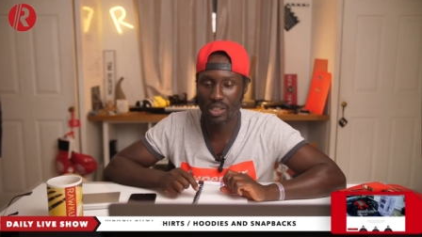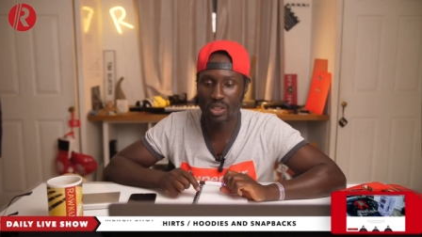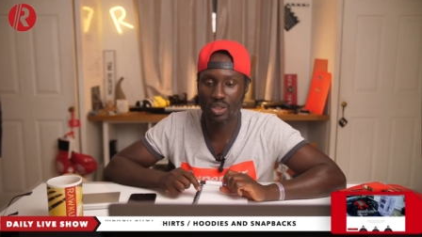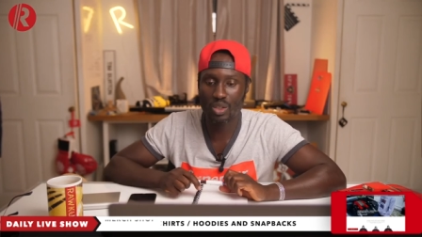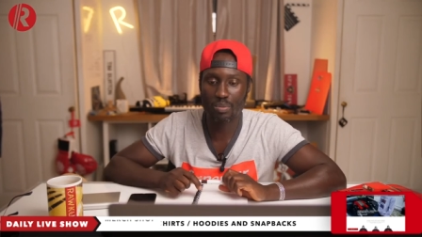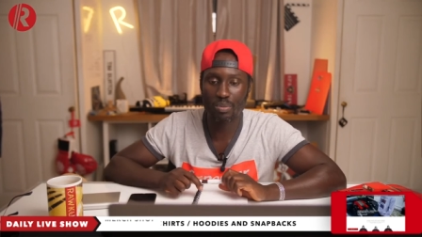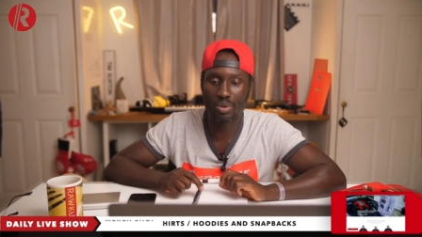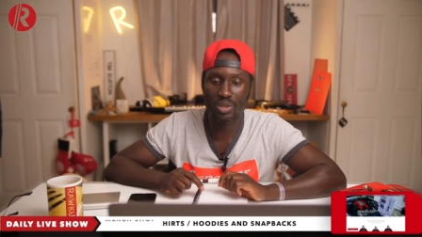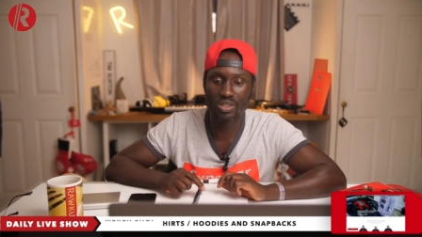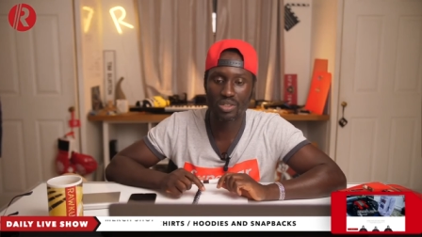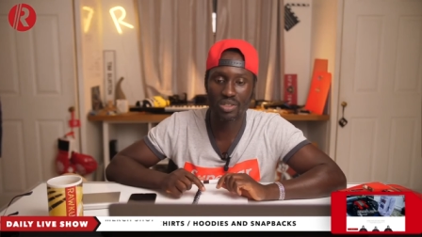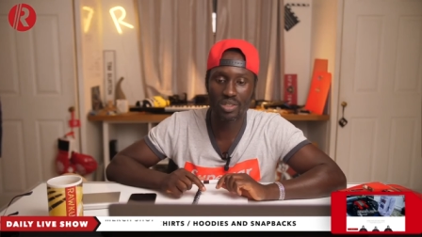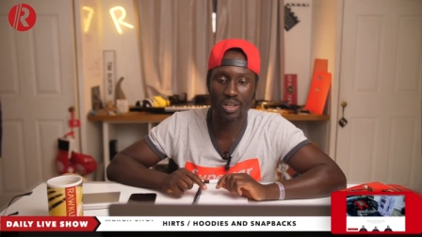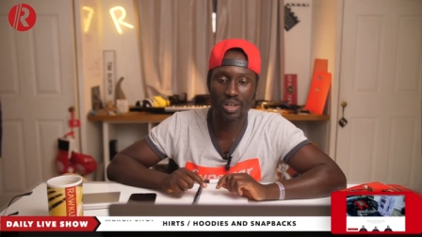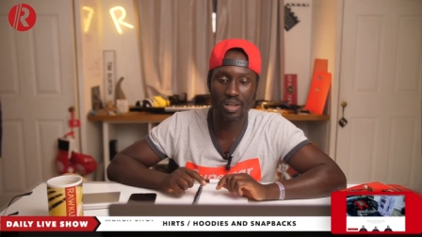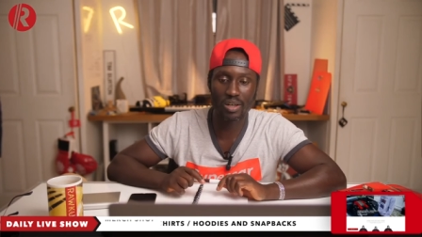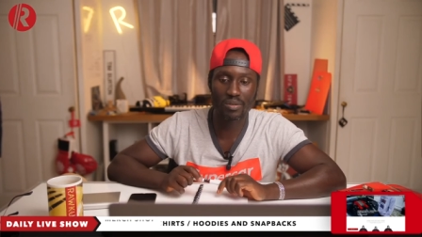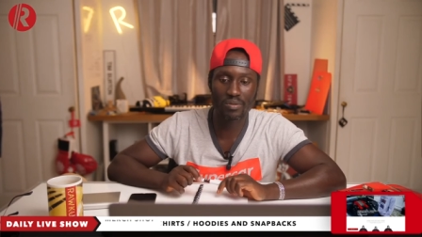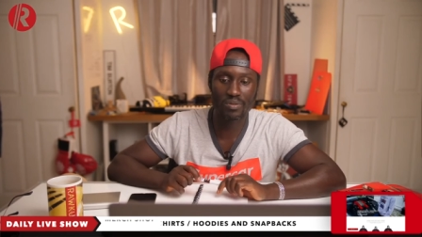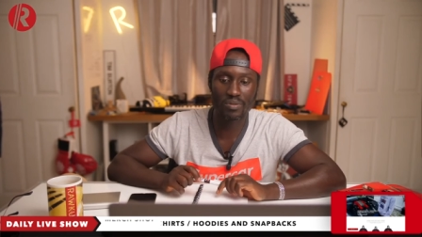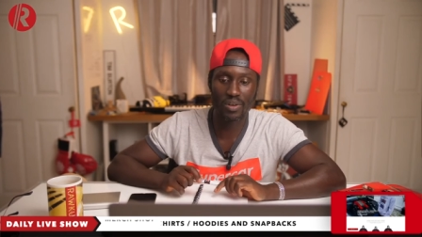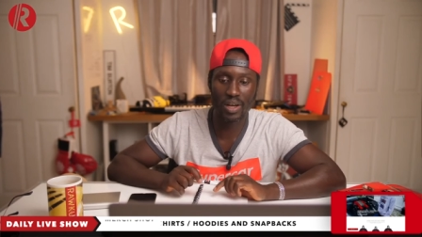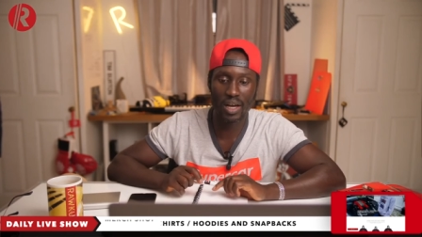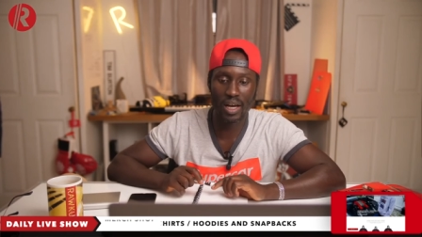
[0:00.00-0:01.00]
I need to
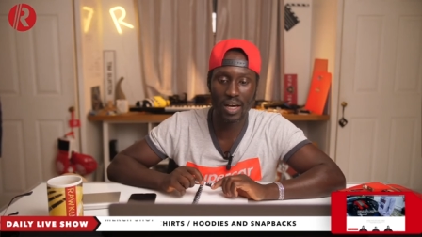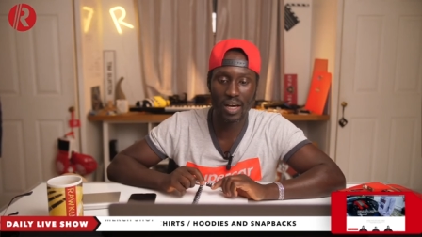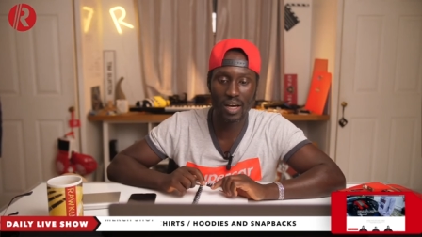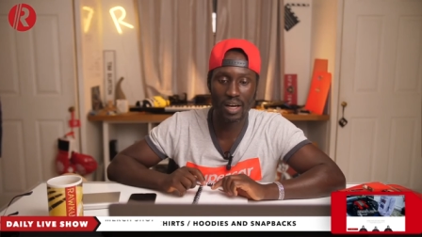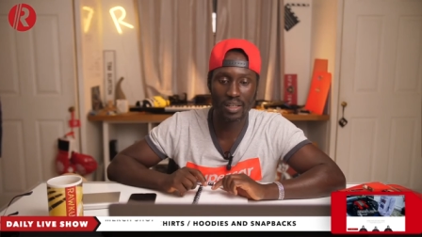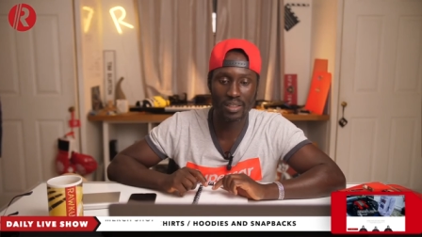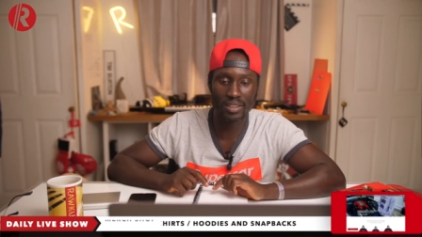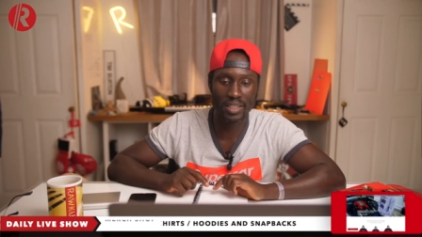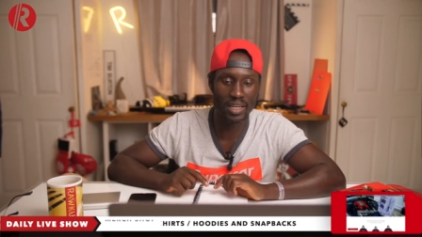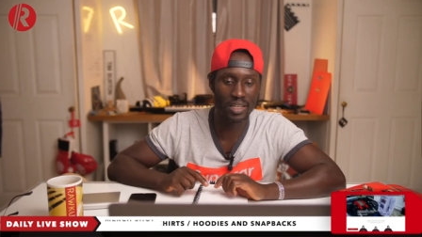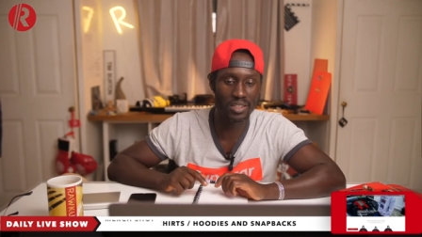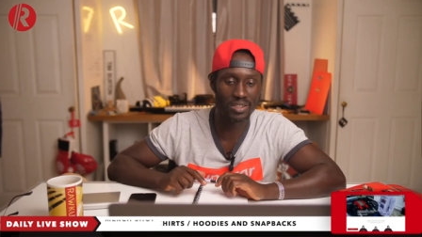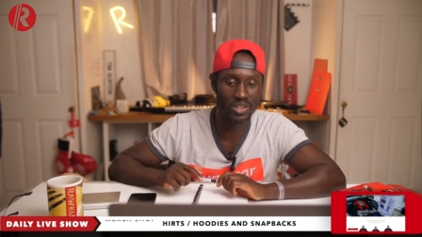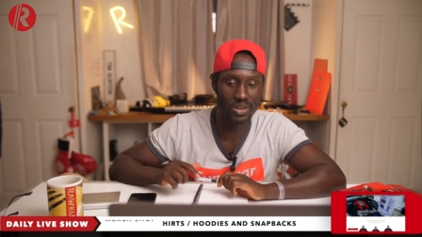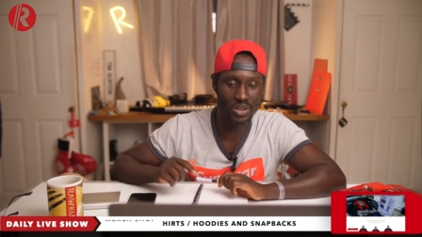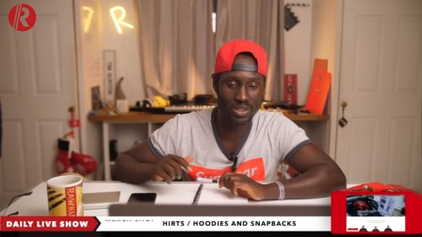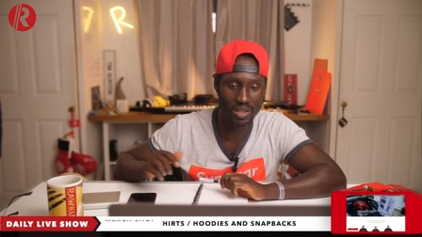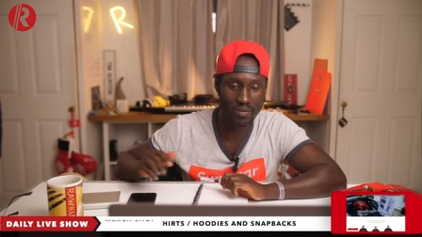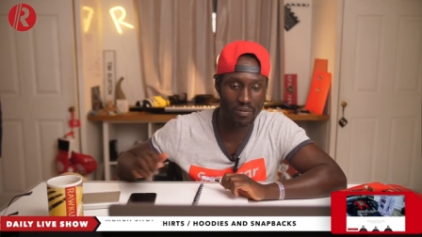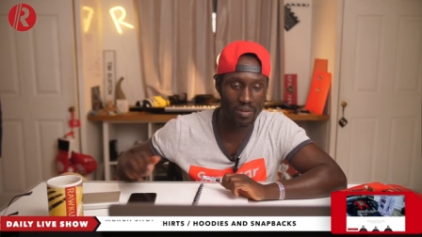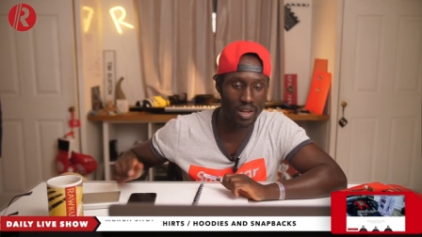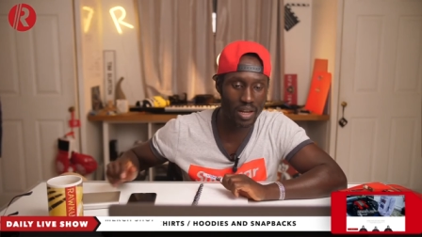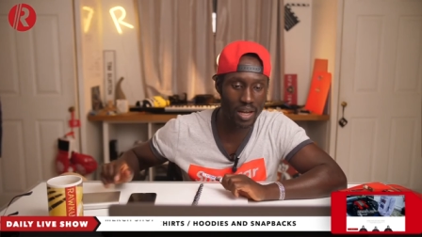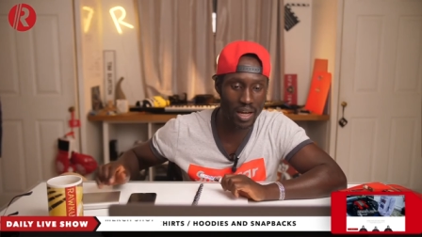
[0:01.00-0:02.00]
preserve uh, data and
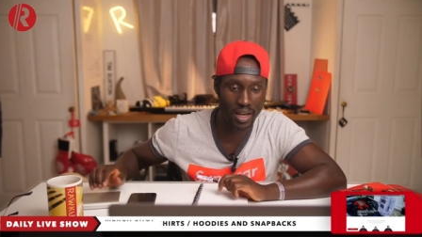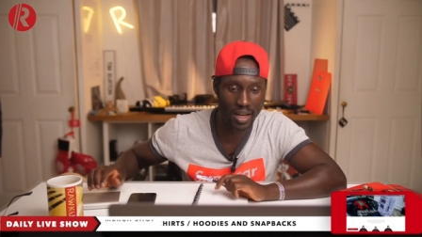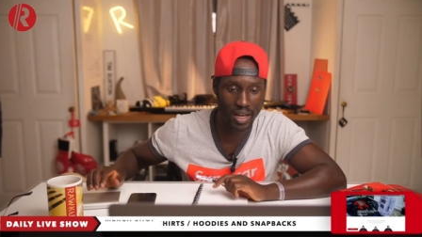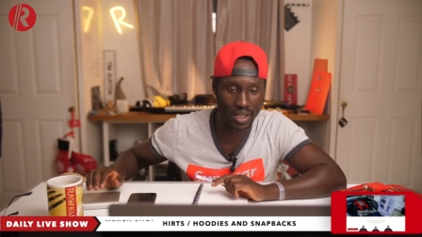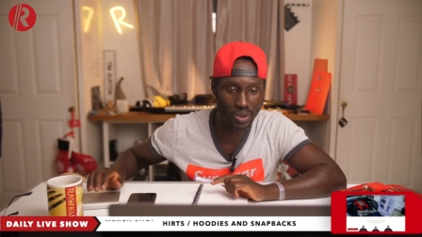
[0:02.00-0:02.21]
stuff like that.